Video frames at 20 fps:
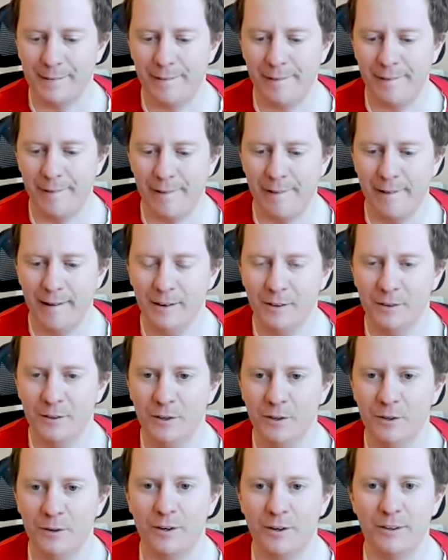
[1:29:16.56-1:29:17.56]
I don't
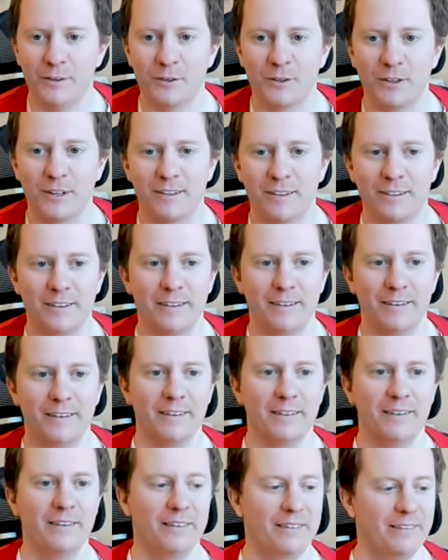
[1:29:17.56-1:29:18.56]
know. Are you
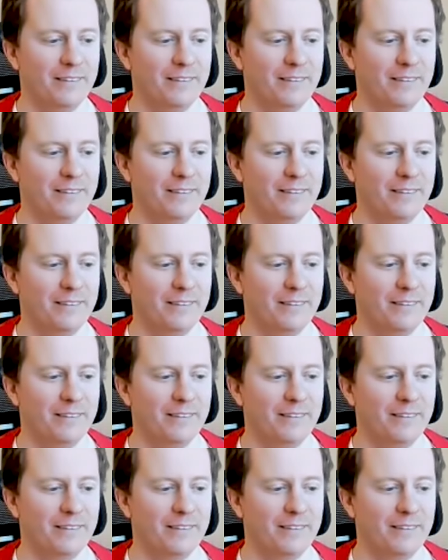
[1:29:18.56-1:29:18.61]
gonna?